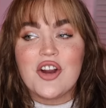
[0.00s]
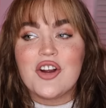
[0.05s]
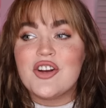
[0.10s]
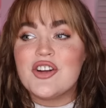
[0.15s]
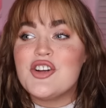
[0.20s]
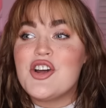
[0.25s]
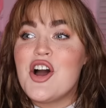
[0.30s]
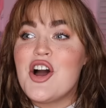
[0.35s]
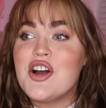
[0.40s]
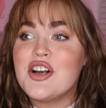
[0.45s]

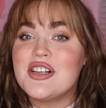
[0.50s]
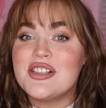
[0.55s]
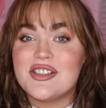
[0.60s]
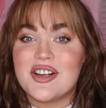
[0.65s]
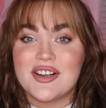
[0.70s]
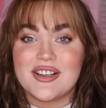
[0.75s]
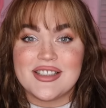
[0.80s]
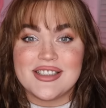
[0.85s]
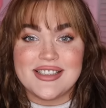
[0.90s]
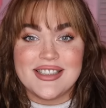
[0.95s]
Her dog
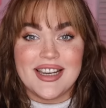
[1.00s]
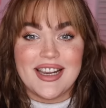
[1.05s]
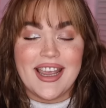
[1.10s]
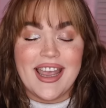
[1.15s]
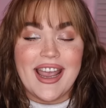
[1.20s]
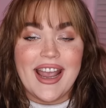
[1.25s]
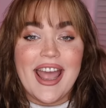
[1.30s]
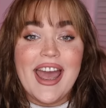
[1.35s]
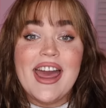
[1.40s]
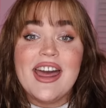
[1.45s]
starts
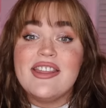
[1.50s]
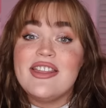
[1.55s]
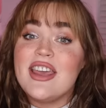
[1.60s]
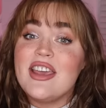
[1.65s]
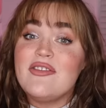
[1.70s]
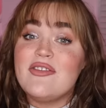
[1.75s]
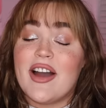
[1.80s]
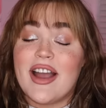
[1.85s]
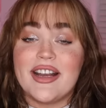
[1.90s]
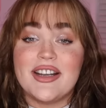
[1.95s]
digging.
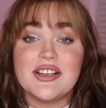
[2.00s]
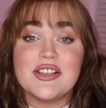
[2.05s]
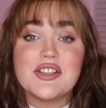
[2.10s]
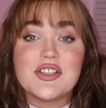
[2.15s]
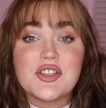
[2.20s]
They find a